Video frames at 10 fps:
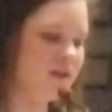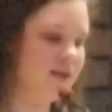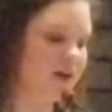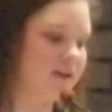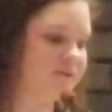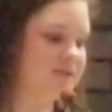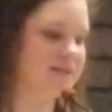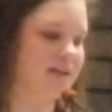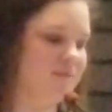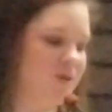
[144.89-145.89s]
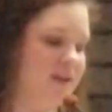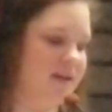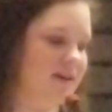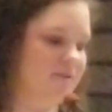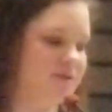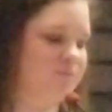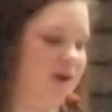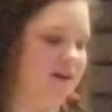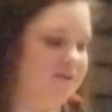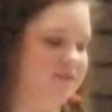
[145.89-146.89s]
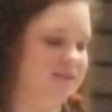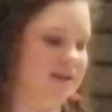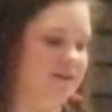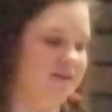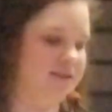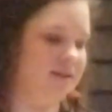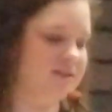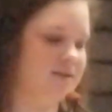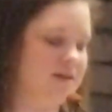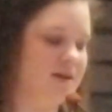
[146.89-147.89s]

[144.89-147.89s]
He often celebrated and was proud of his heritage.